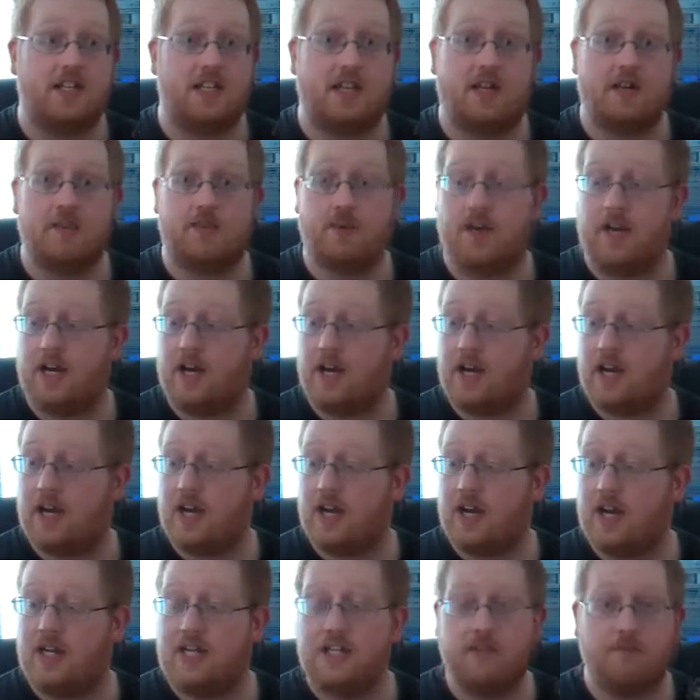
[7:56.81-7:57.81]
Now,
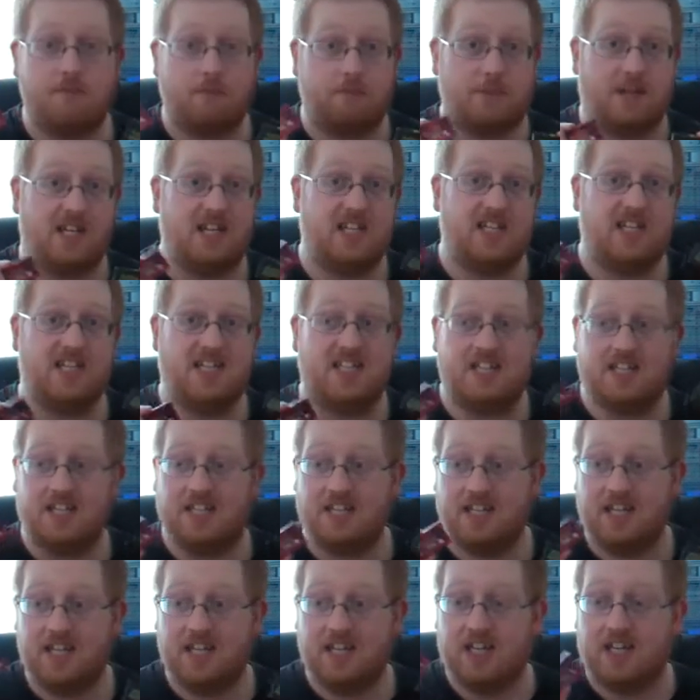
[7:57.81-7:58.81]
I never played these.